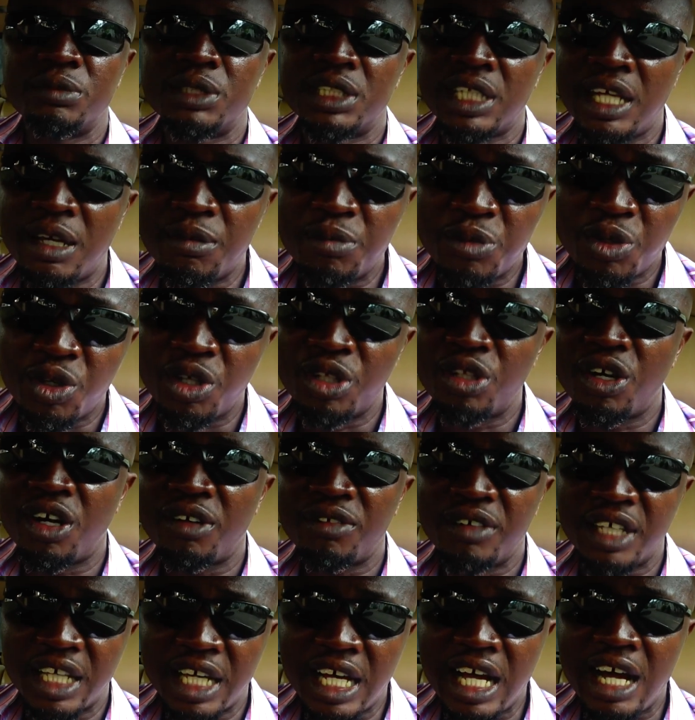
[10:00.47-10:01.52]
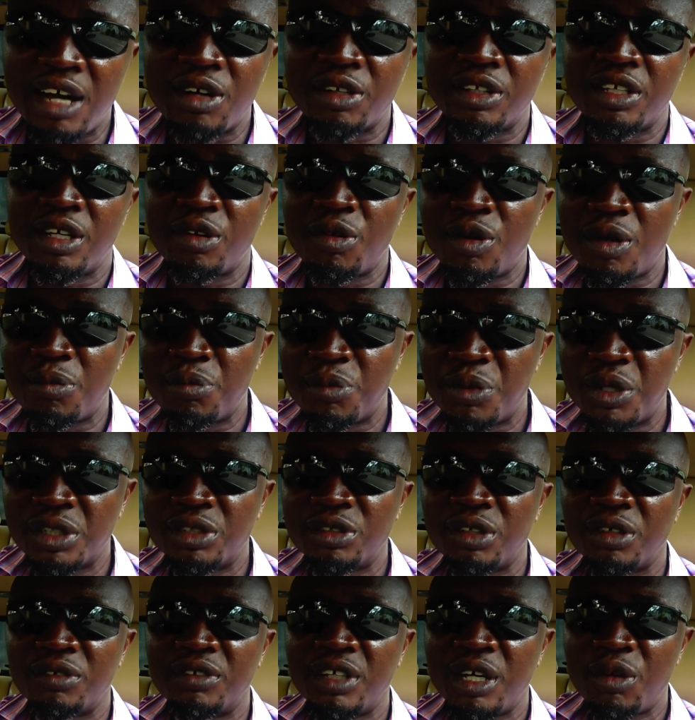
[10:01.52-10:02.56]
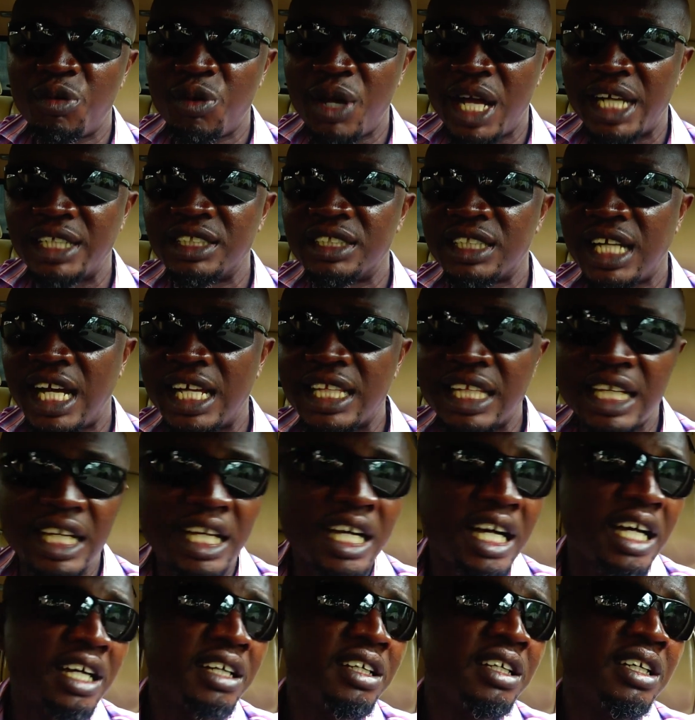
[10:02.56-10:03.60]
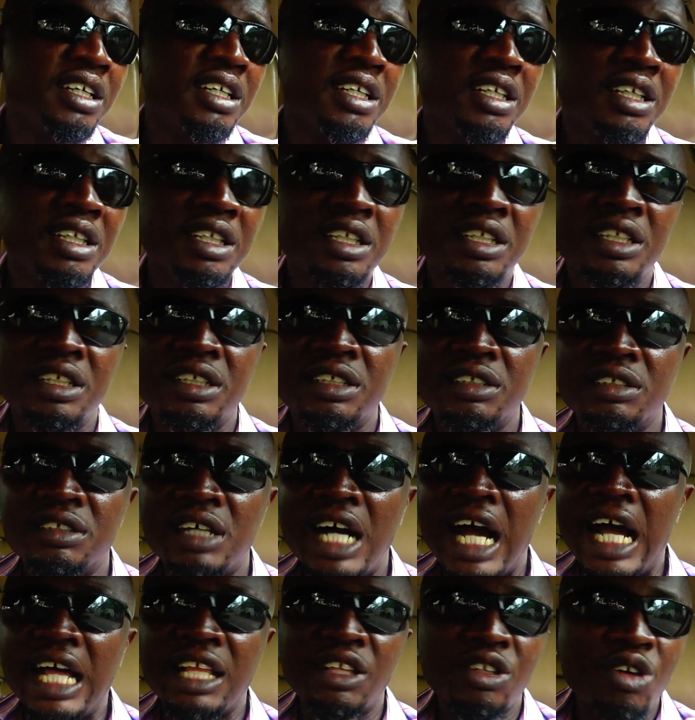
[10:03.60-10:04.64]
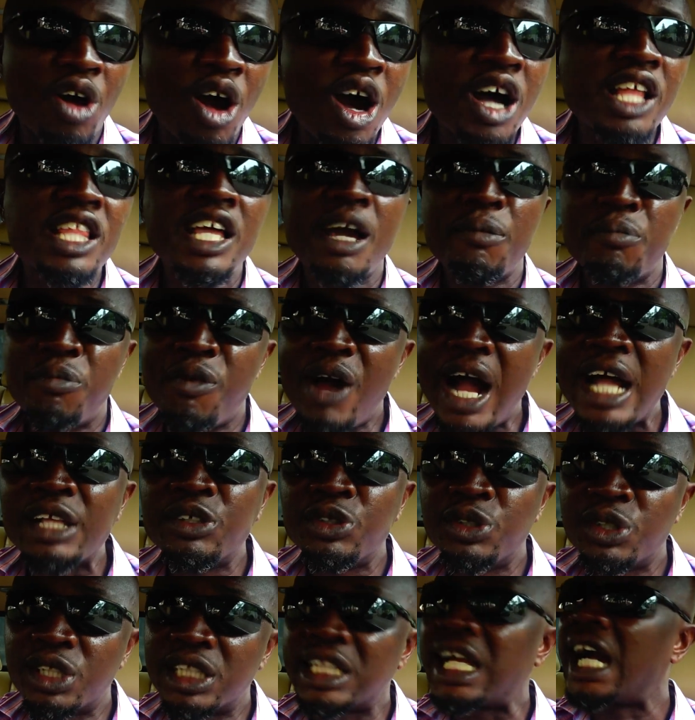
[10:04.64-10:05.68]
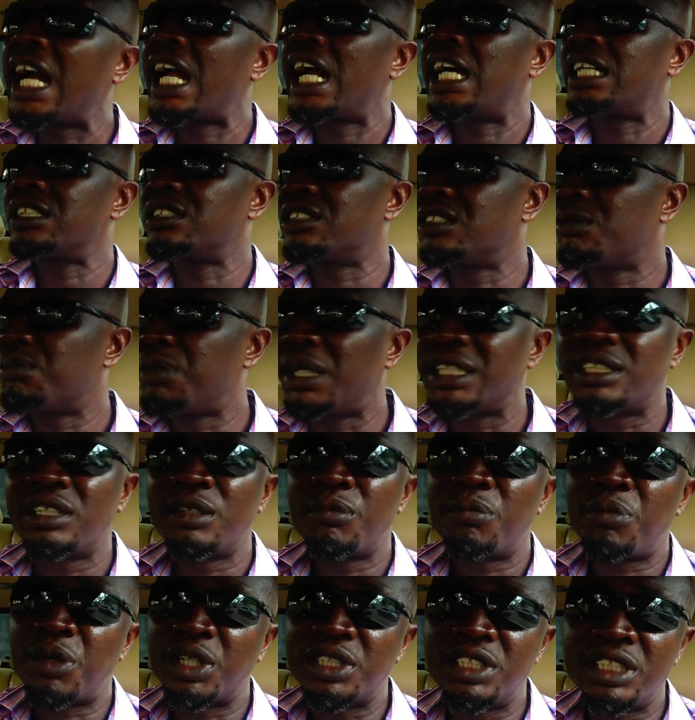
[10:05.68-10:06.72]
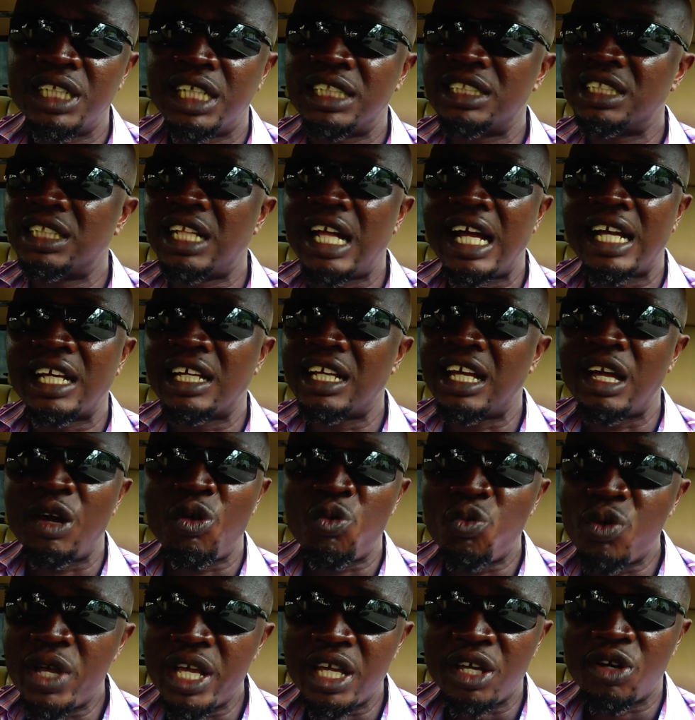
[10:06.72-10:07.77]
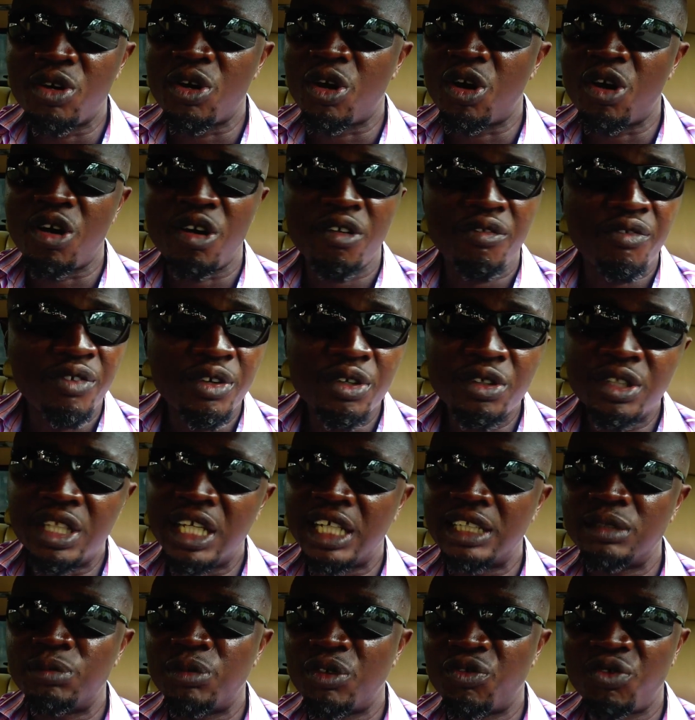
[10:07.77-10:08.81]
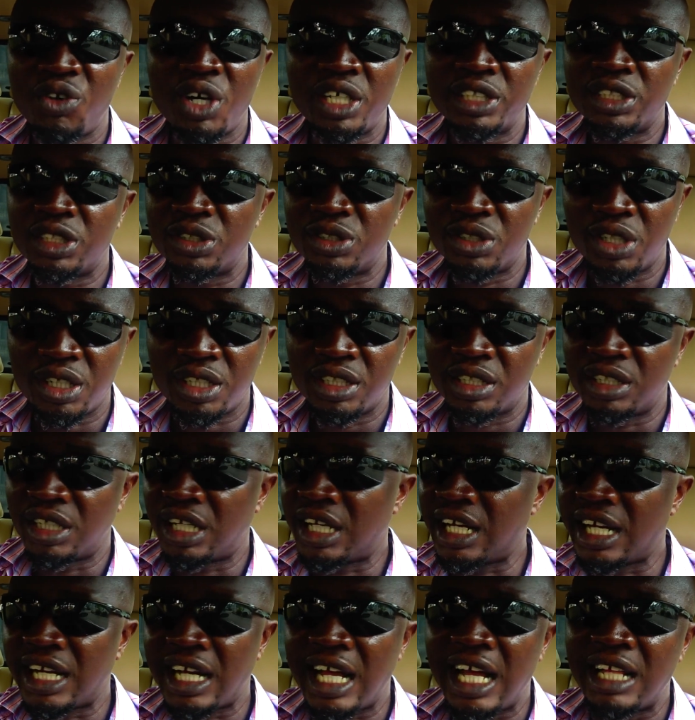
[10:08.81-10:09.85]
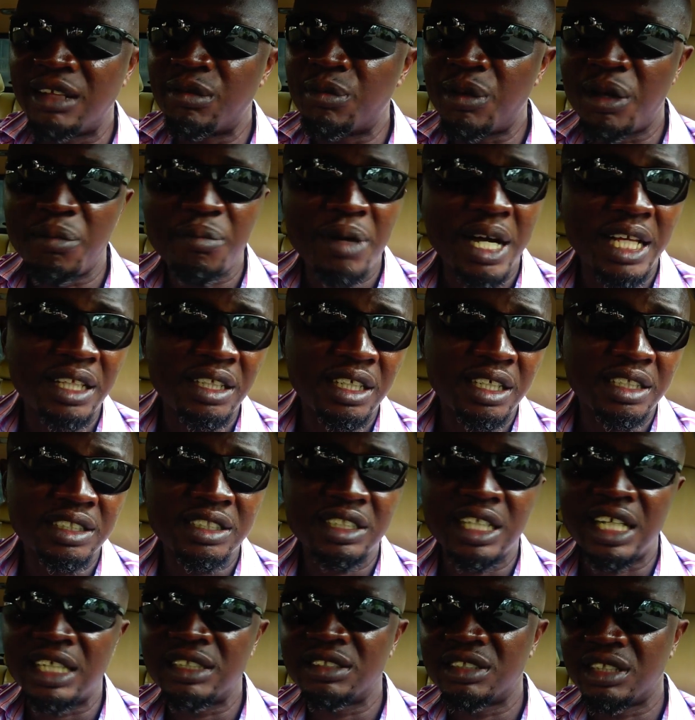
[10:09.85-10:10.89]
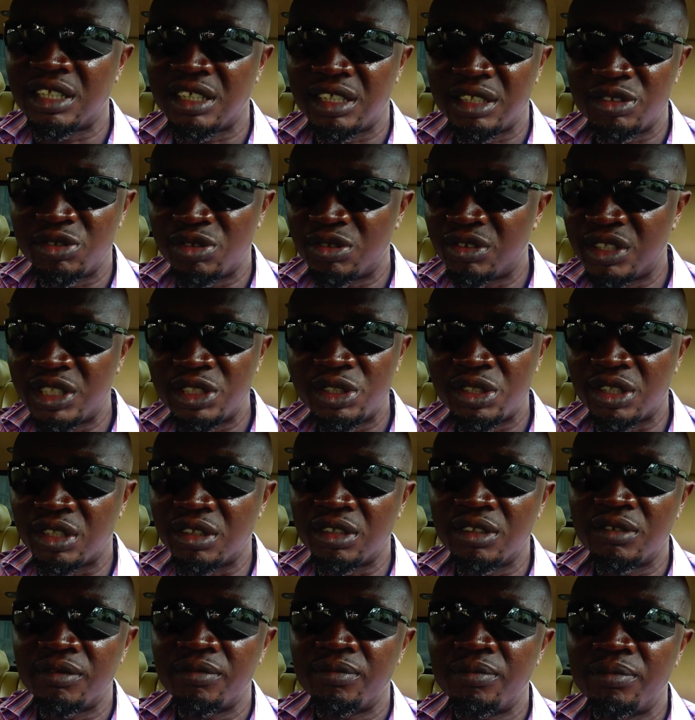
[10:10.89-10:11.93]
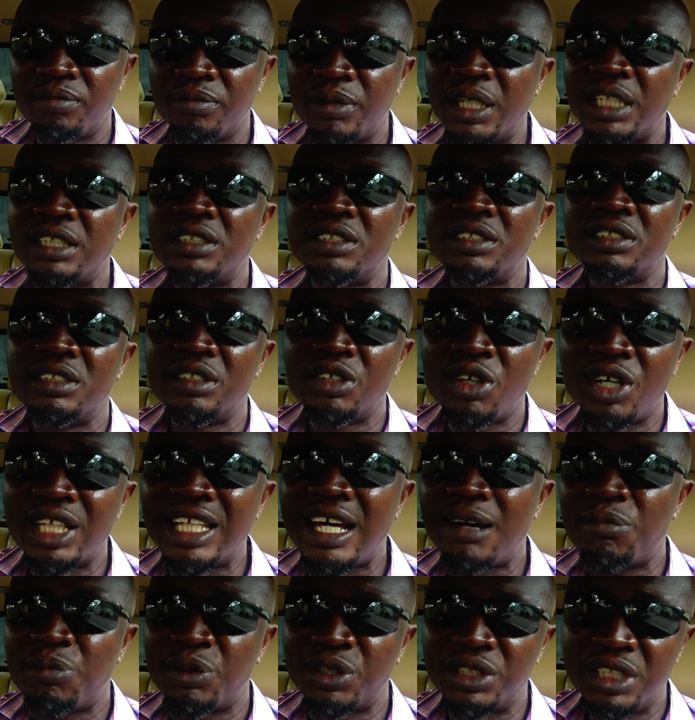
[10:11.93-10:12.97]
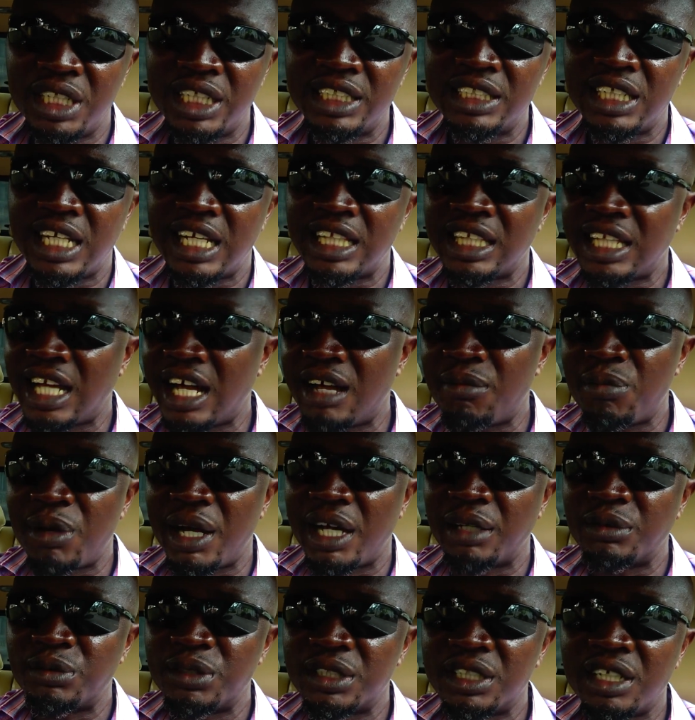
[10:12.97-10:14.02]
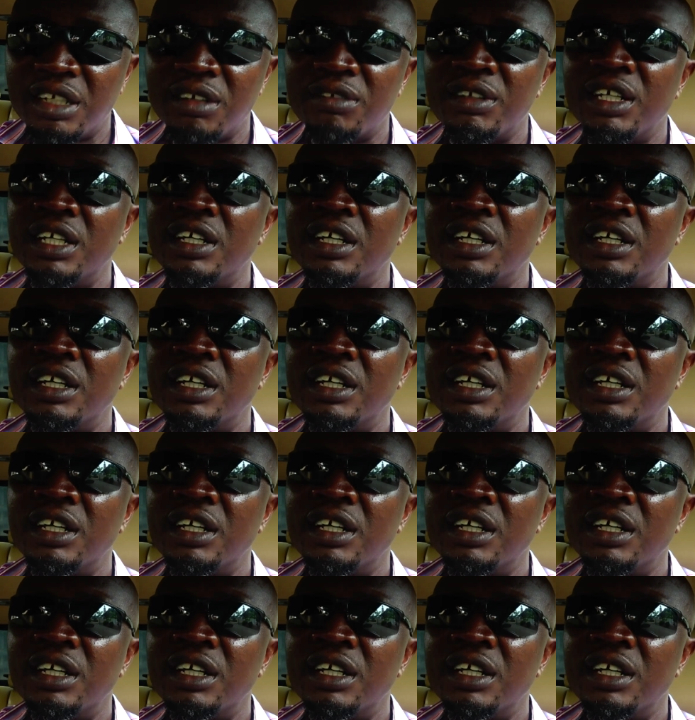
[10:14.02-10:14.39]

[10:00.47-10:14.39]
same owner of the car. Both of them were inside the car. And on the brand new tires, the person purchased like a week or a few days before the journey. I can't remember the exact duration. But the owner purchased that tire by himself.